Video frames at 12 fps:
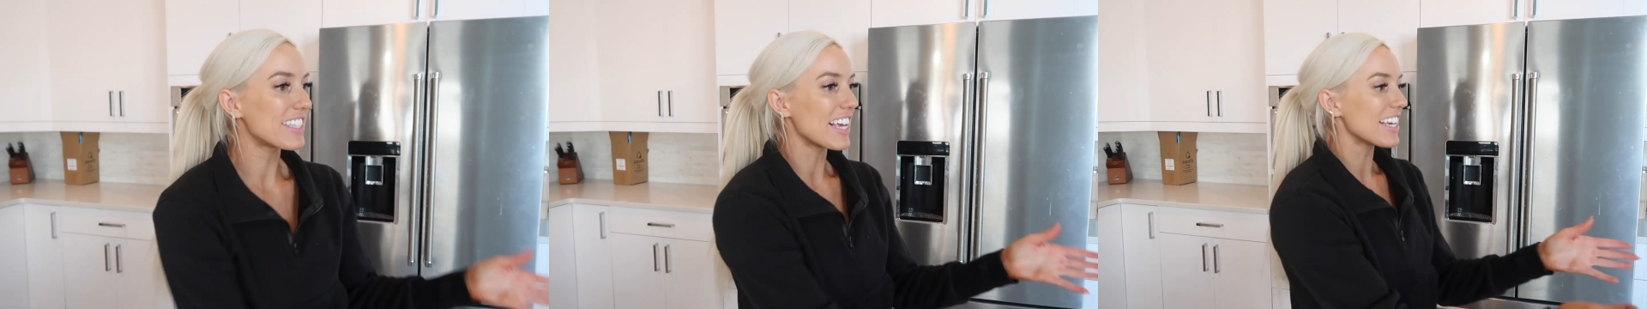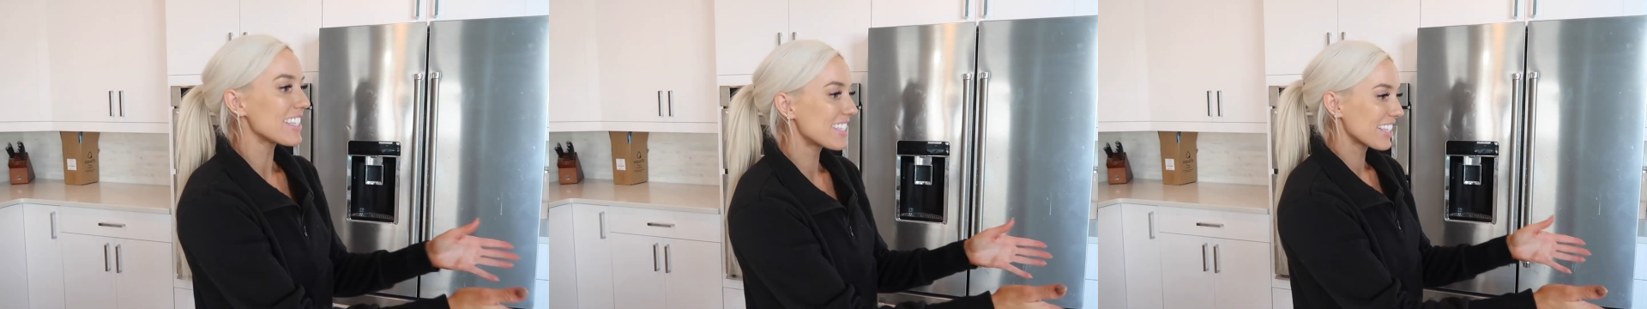
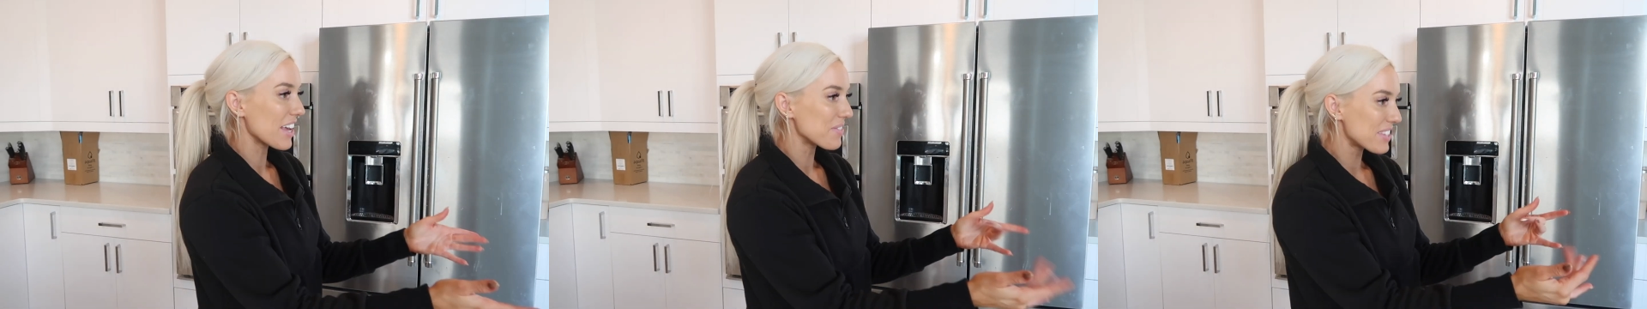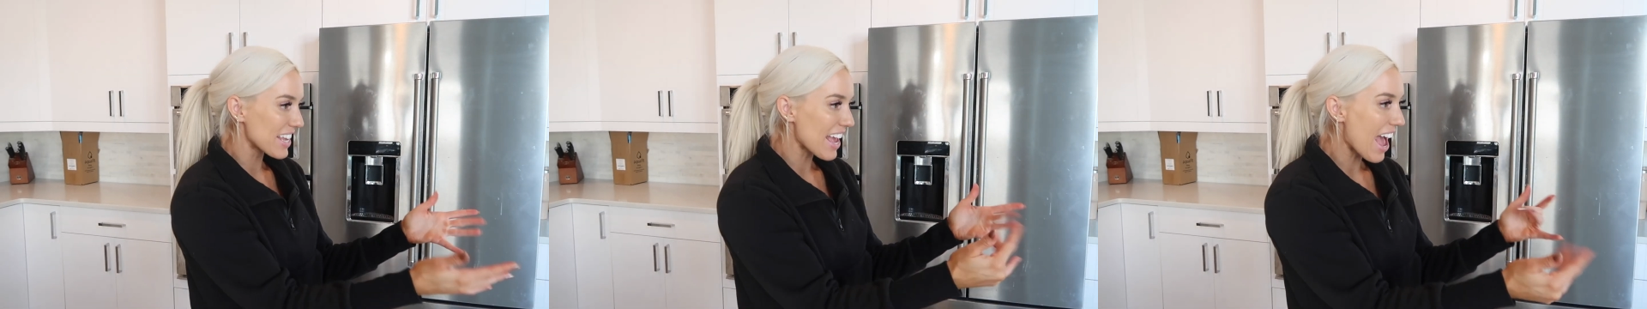sis, come
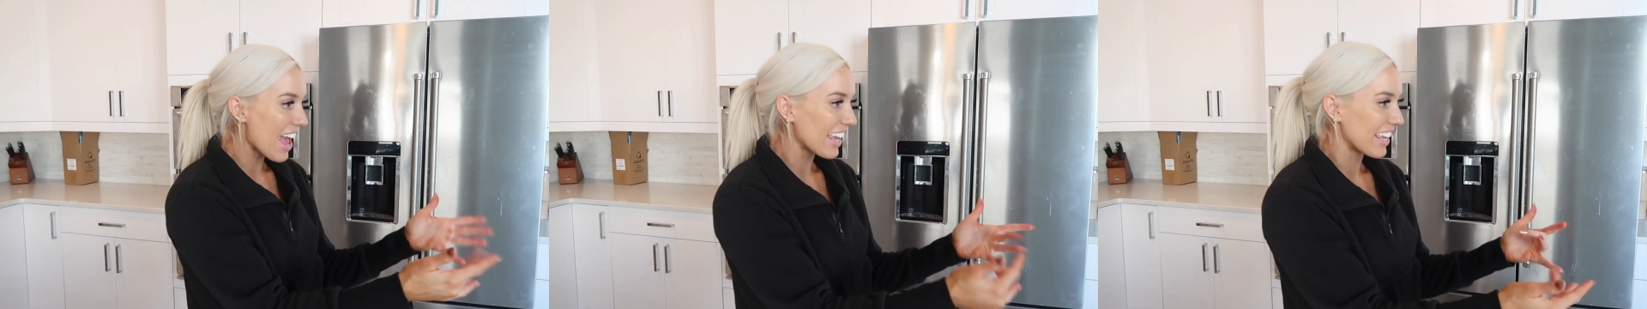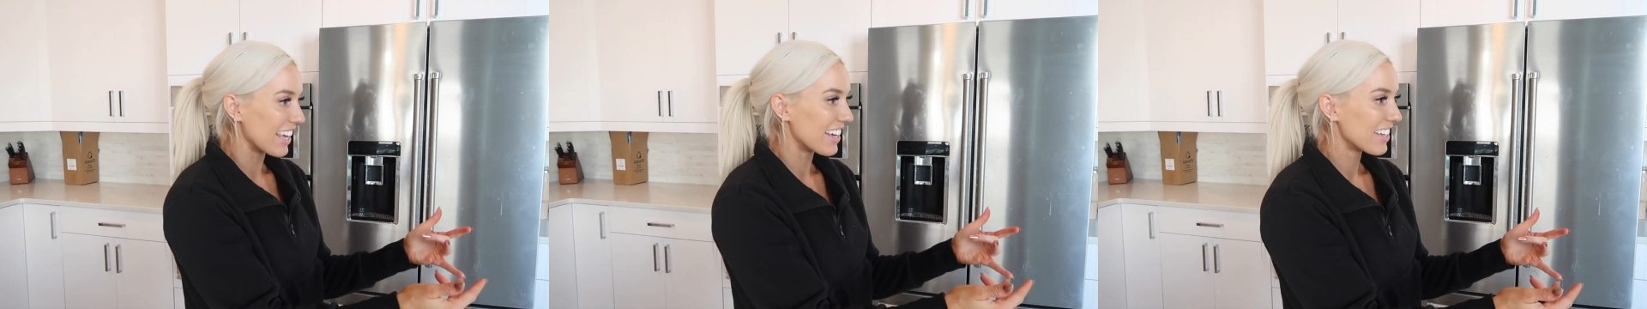say
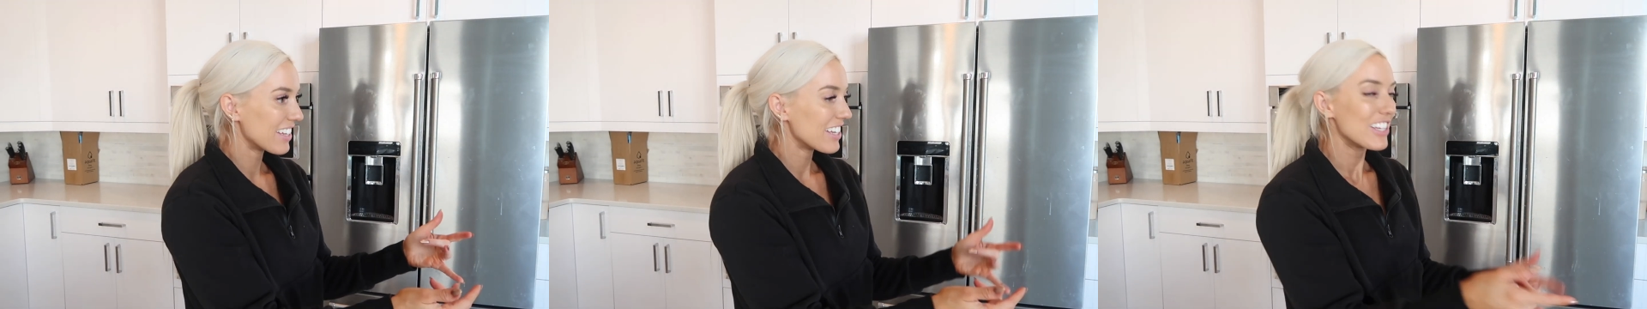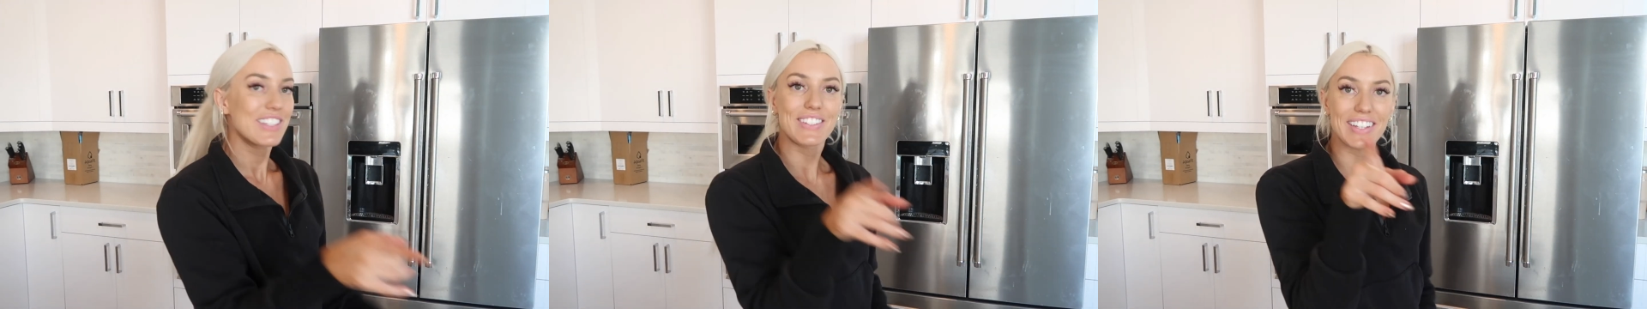hi.
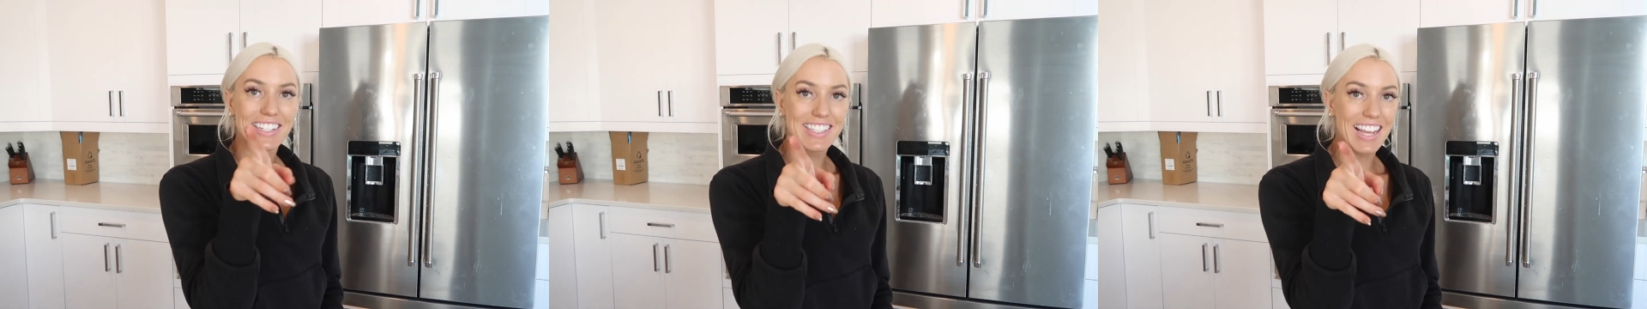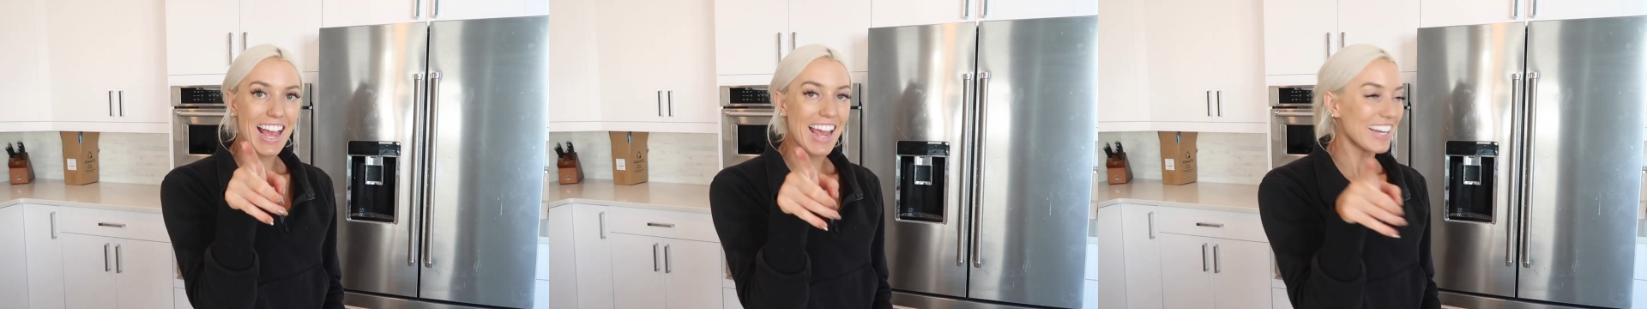Do you want to
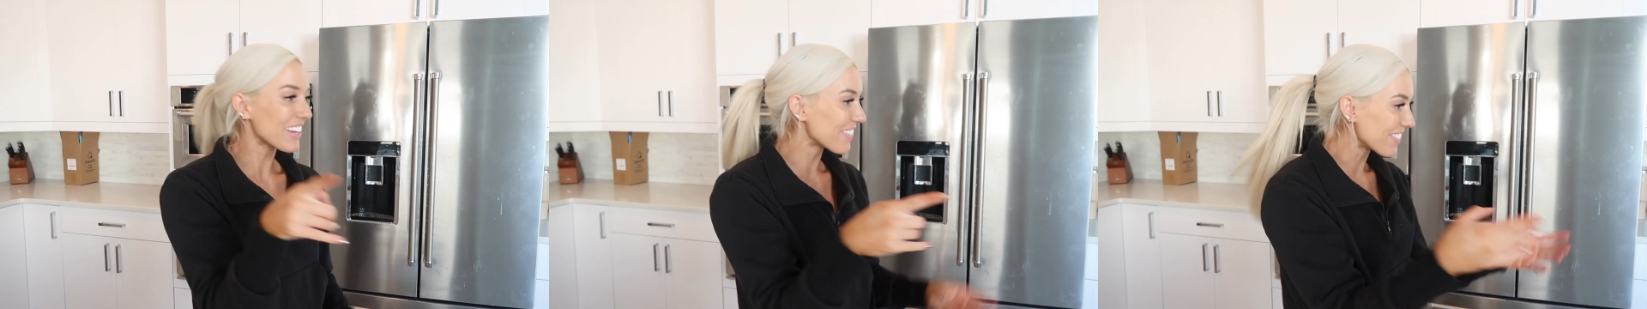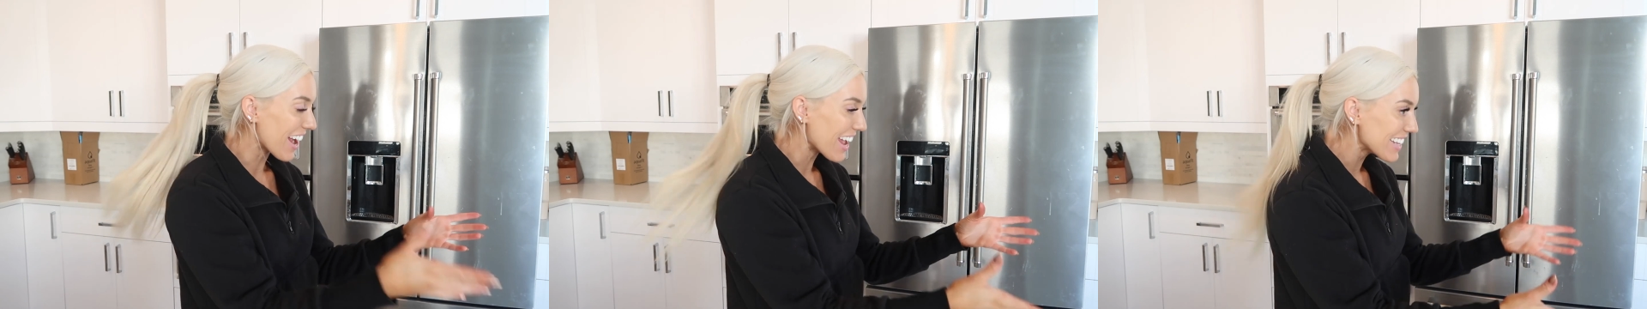say hi to your
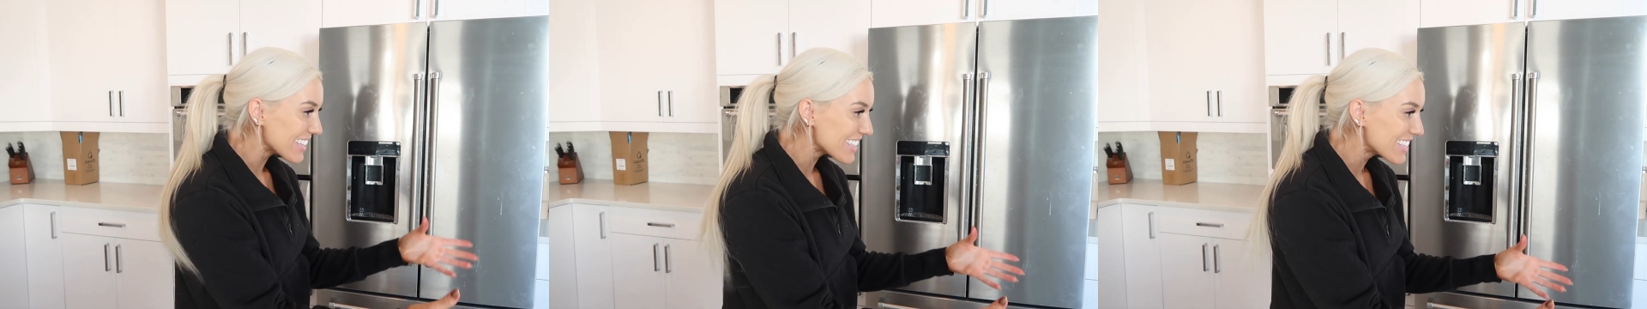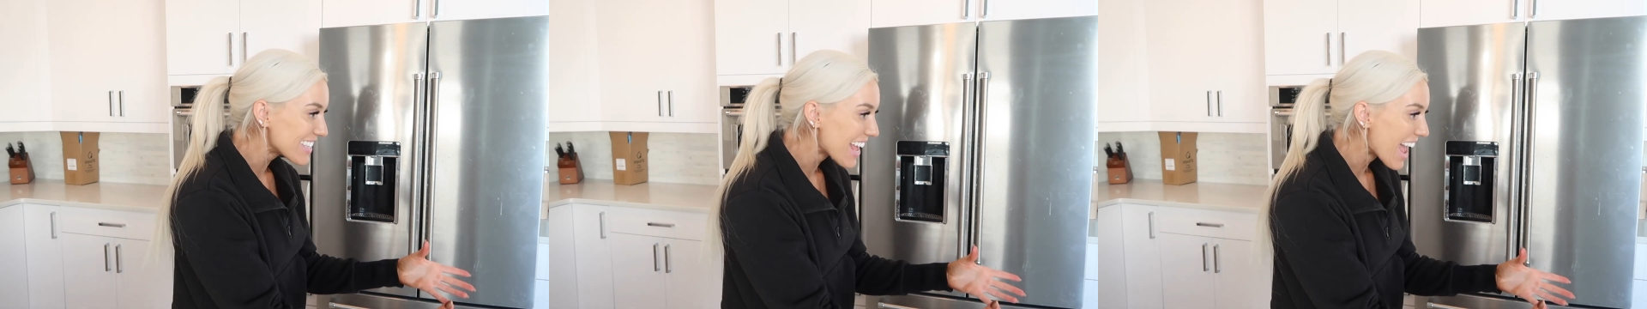friends?